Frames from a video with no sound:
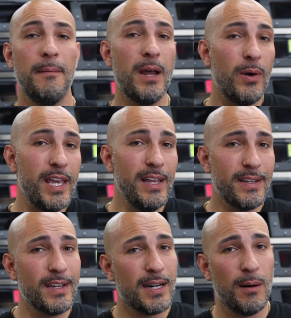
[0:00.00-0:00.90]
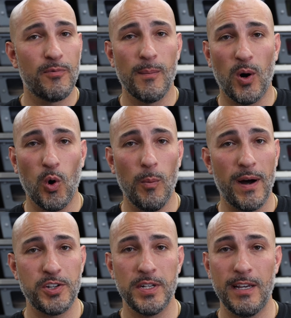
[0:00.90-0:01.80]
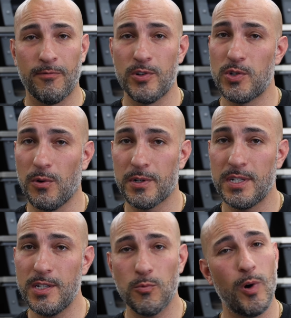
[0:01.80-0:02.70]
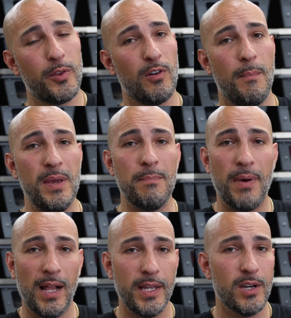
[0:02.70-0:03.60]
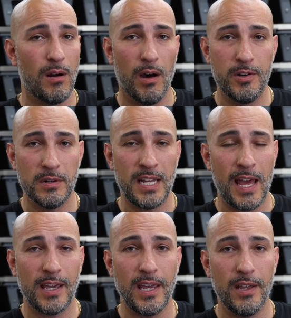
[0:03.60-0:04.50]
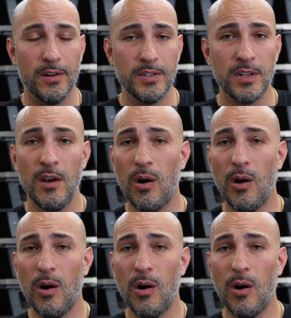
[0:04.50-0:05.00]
Now heat can come from a whole bunch of different sources, whether it be belly or under tank heaters,